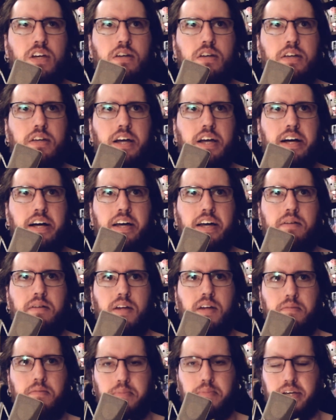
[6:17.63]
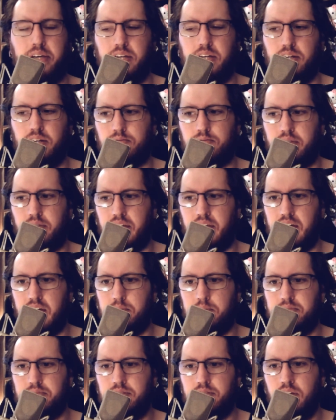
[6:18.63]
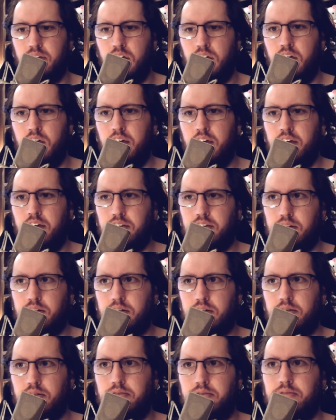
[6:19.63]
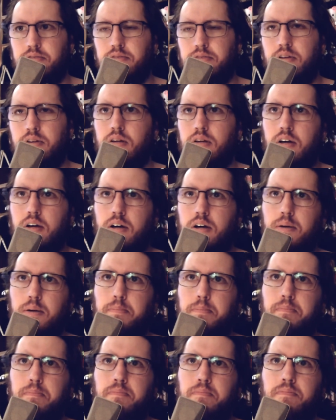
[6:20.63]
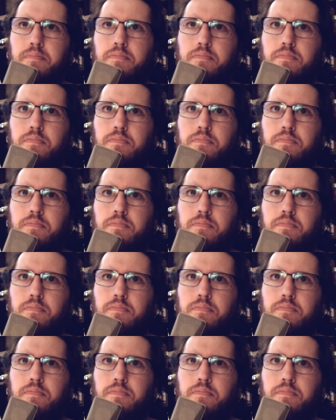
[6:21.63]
yeah, and, and pickiness with cabs, you know. Um,